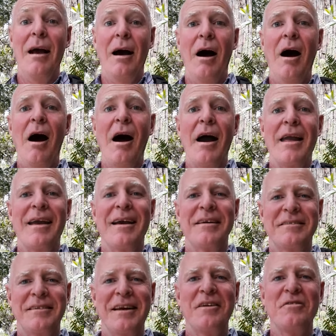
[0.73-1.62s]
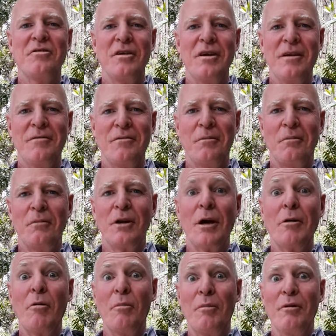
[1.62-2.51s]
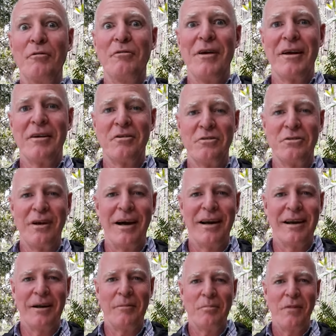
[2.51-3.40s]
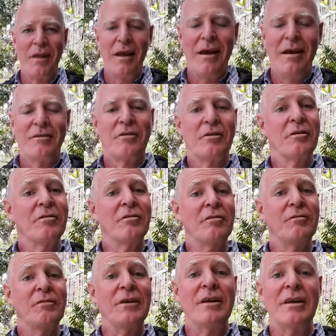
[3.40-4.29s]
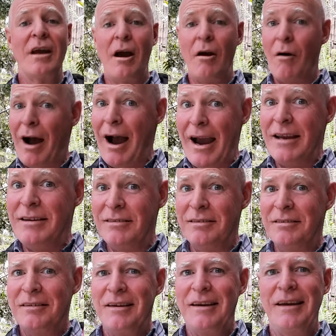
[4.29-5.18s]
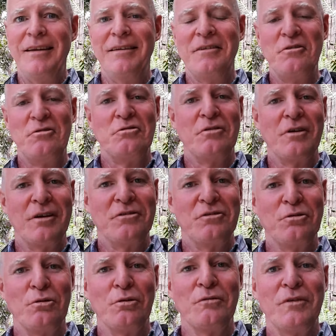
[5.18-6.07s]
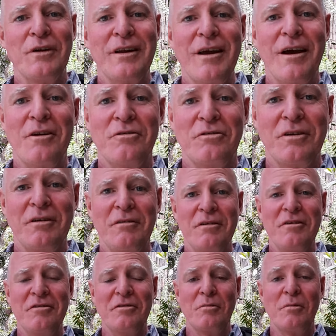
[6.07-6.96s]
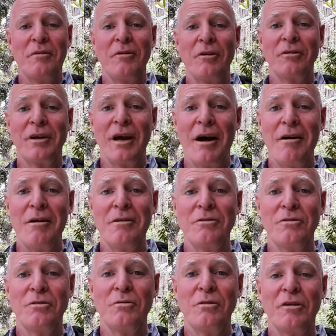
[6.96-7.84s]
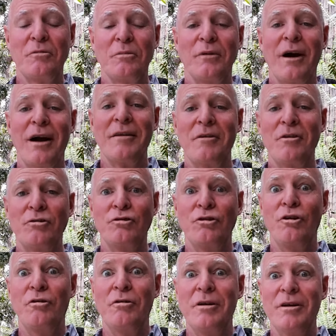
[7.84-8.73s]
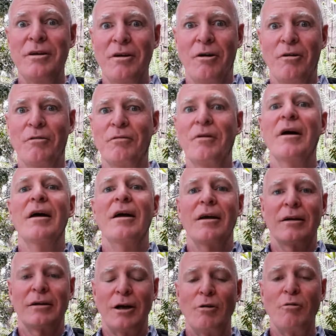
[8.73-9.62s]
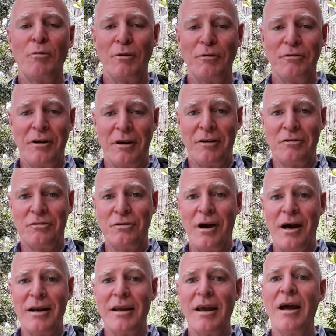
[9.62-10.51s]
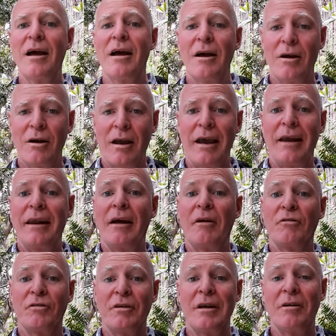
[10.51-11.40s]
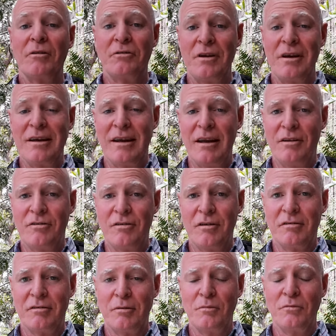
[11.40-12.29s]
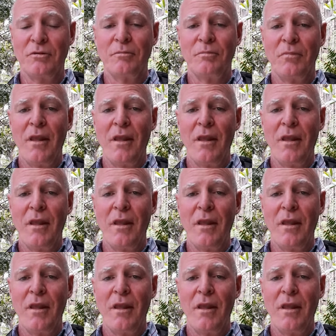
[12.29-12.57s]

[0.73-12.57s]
Hi, Dennis here from Global BuildTech Australia. So this is video 8 in this short video series that we've got going to explain the journey of Global BuildTech Australia and our CLT kit systems.